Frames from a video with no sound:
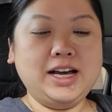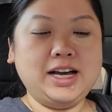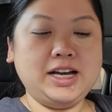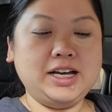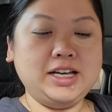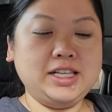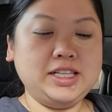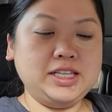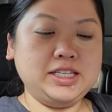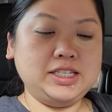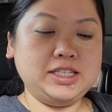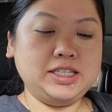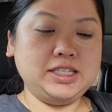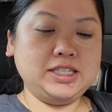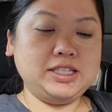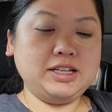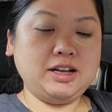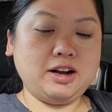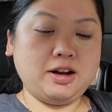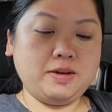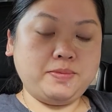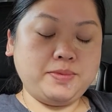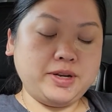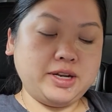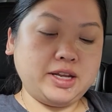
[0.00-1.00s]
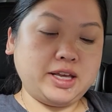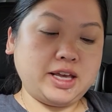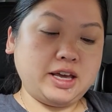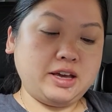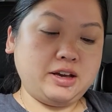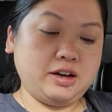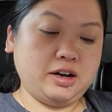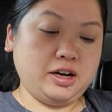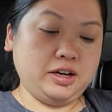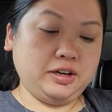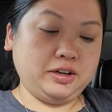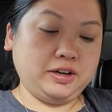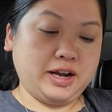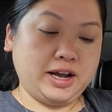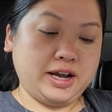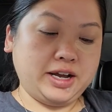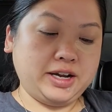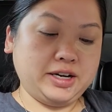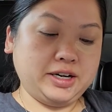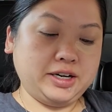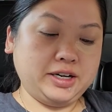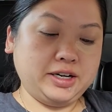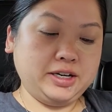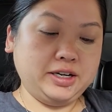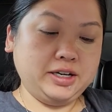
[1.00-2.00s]
uh, this is the Urban Decay All
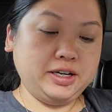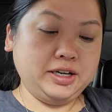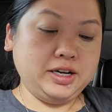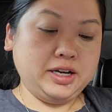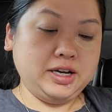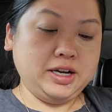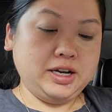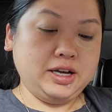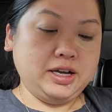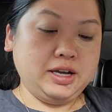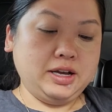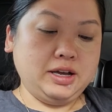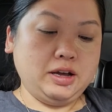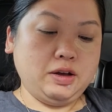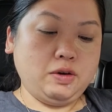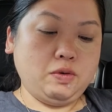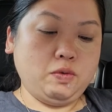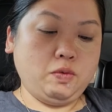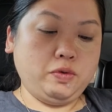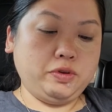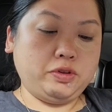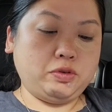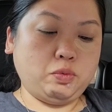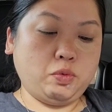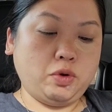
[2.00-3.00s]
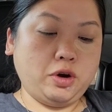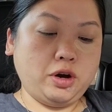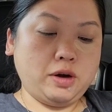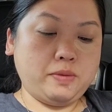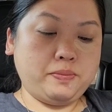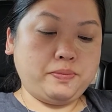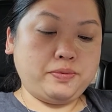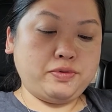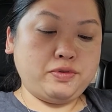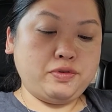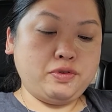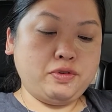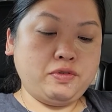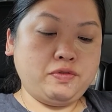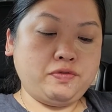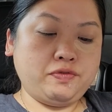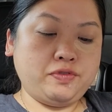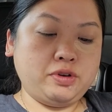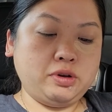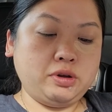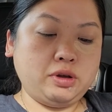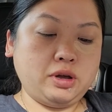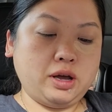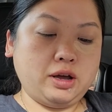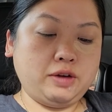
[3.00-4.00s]
Nighter with waterproof,
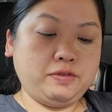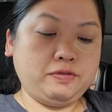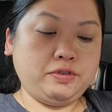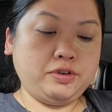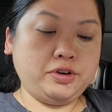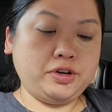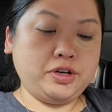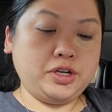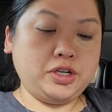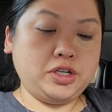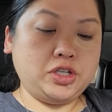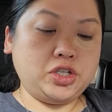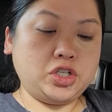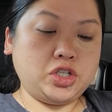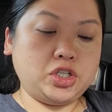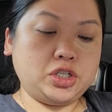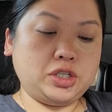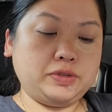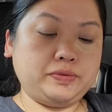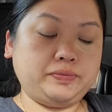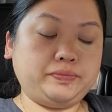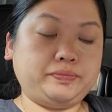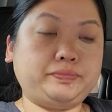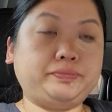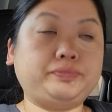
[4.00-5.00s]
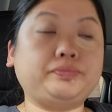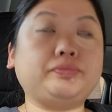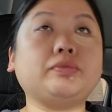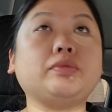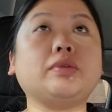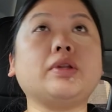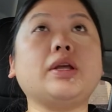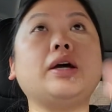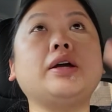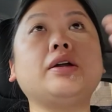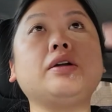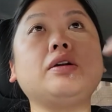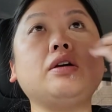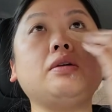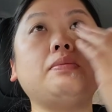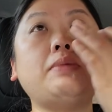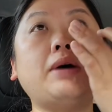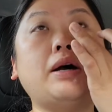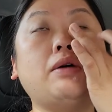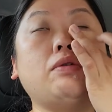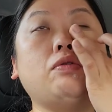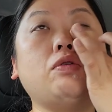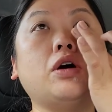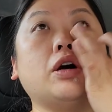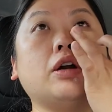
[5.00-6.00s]
full coverage. I don't know
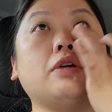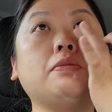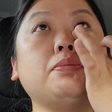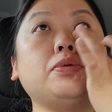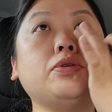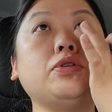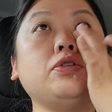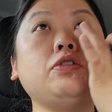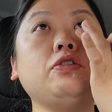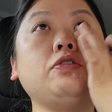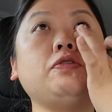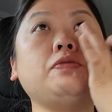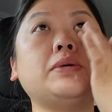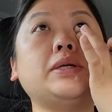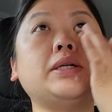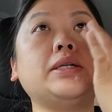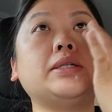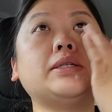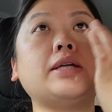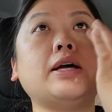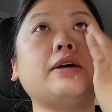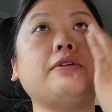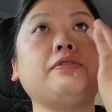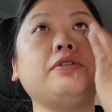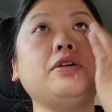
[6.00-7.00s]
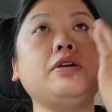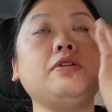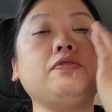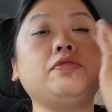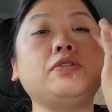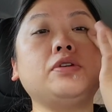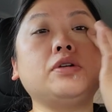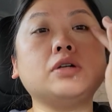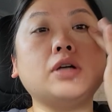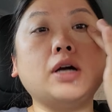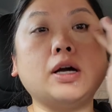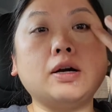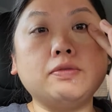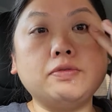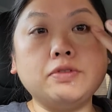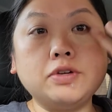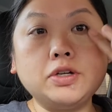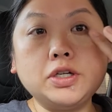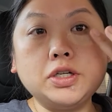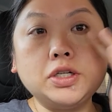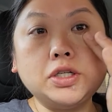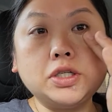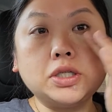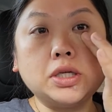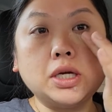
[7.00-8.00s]
about waterproof, but it's definitely full
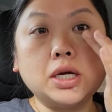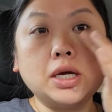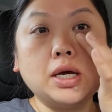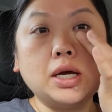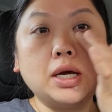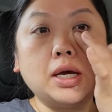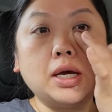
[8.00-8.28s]
coverage